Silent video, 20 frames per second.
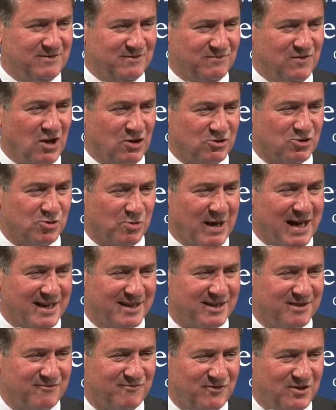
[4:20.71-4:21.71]

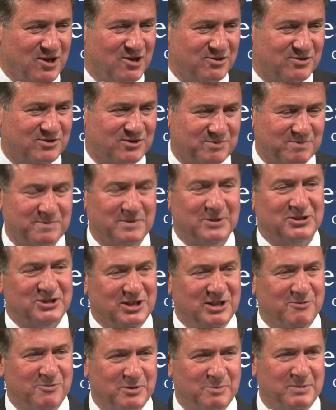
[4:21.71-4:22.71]
Volkswagen folks, but
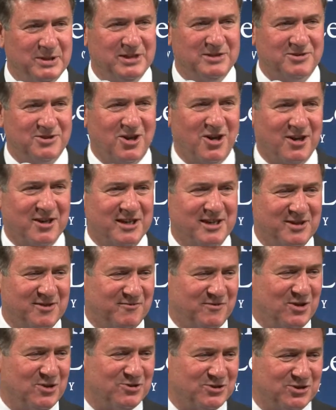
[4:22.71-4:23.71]
she would be talking to
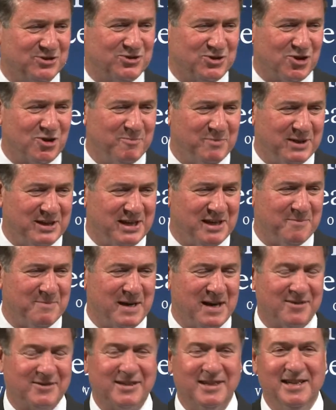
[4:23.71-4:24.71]
folks in Germany
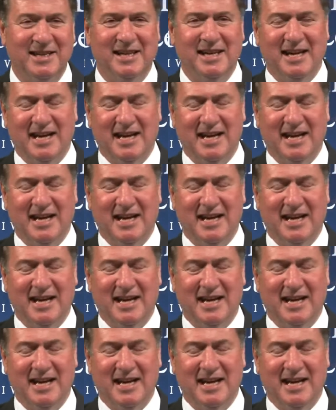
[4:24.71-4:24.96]
about